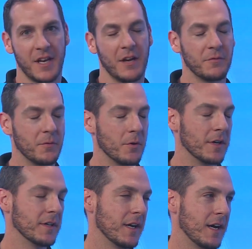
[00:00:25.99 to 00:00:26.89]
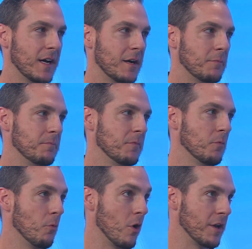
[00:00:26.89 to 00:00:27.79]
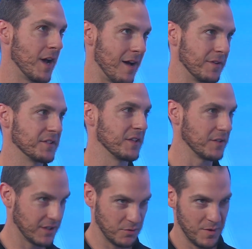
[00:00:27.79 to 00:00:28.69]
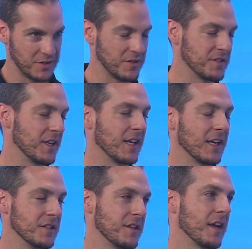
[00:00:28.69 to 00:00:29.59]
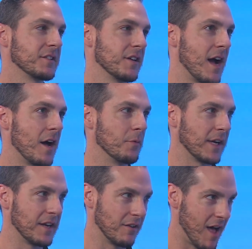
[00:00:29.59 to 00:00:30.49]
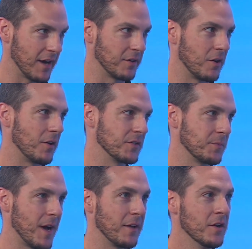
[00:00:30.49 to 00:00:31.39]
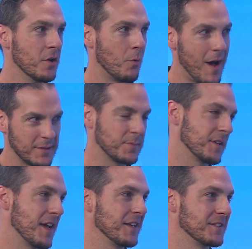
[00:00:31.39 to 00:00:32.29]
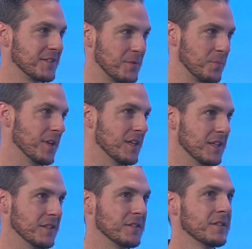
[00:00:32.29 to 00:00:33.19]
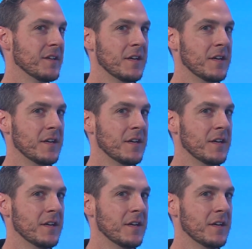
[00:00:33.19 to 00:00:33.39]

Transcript: out for. One, obviously, like you mentioned, stinging insects are out. We're getting a lot of calls about wasps' nests and bees.